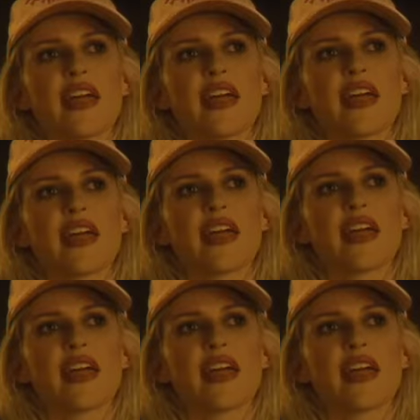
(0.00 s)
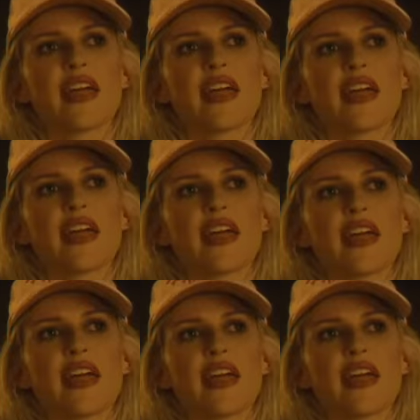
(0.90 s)

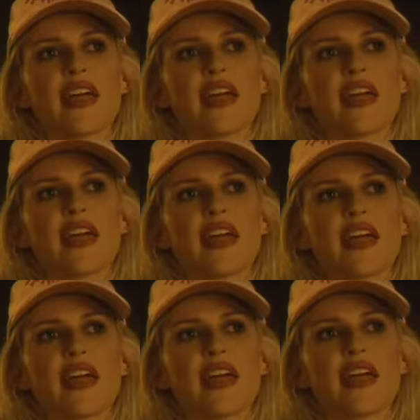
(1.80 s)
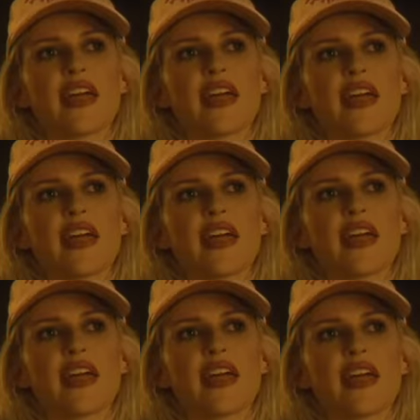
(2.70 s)

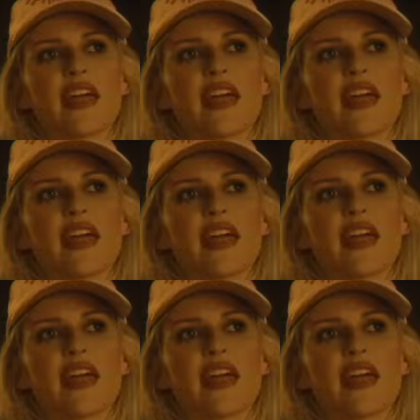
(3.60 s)
The person shown says nothing.